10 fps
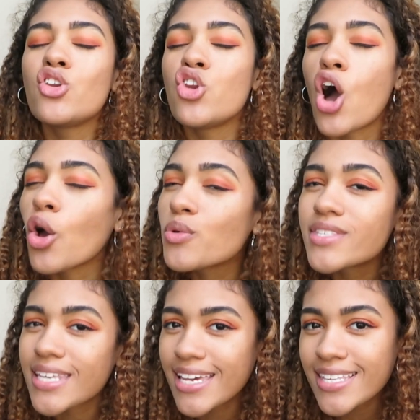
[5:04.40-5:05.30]
no
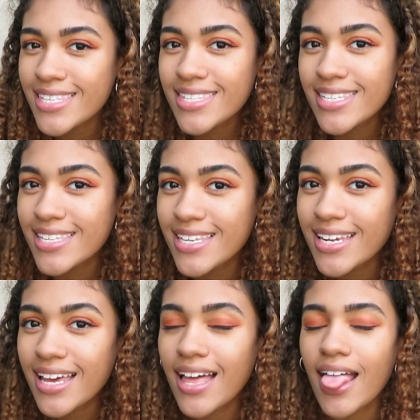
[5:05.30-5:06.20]
scenes in
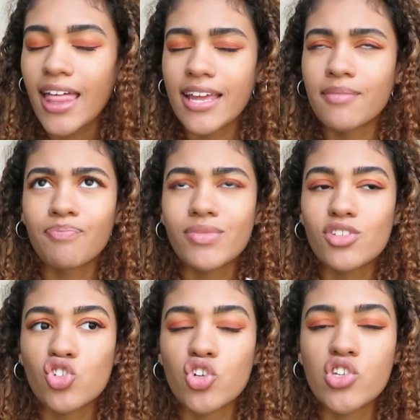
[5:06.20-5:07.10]
season in
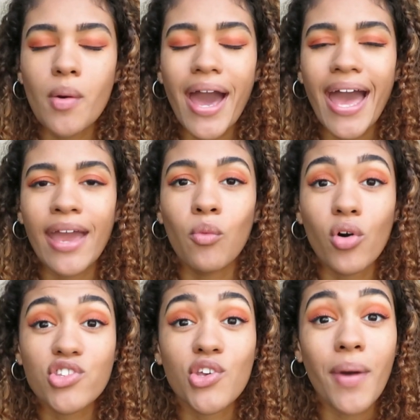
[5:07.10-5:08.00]
Studio A
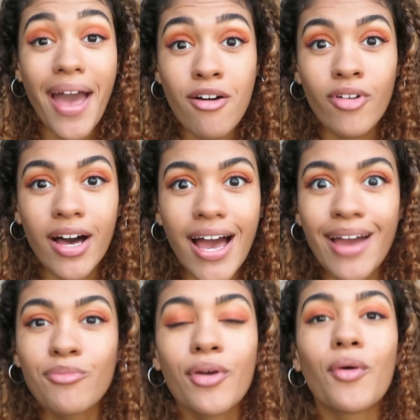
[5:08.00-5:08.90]
whatsoever,
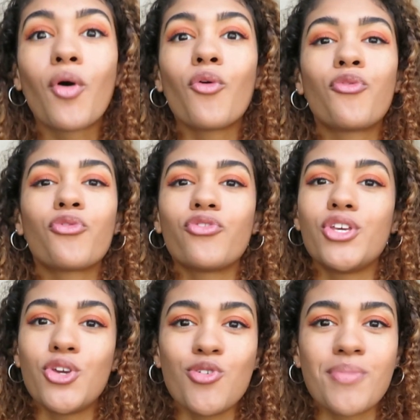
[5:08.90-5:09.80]
and we were all
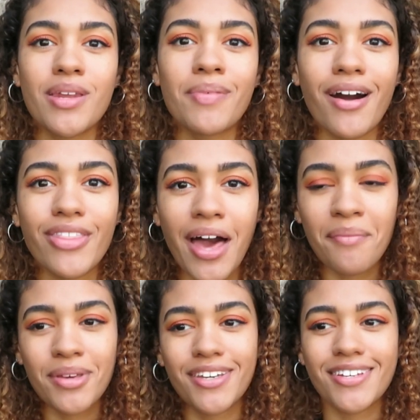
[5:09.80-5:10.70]
fuming about
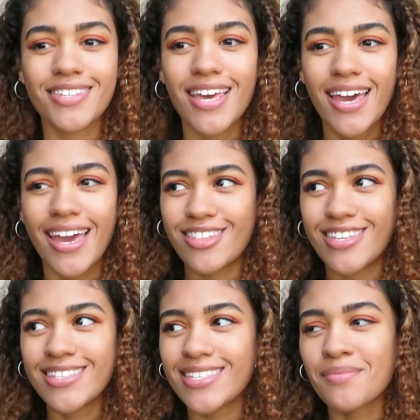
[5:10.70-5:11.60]
that because it
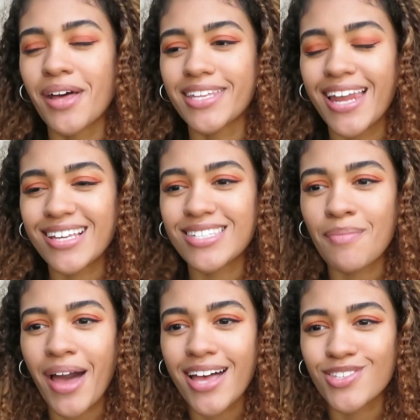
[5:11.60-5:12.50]
didn't seem like the next
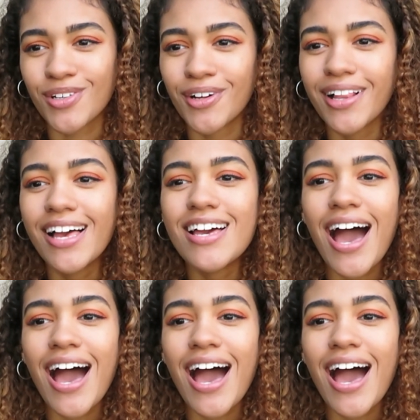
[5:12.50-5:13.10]
step at all.